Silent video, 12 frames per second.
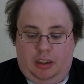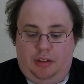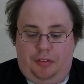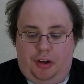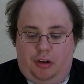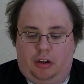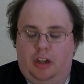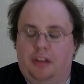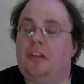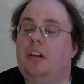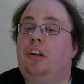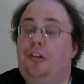If you're
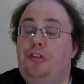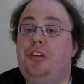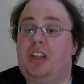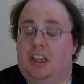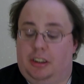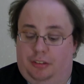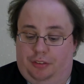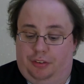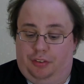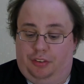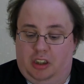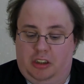on the losing end
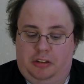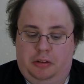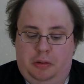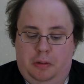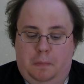of a fight,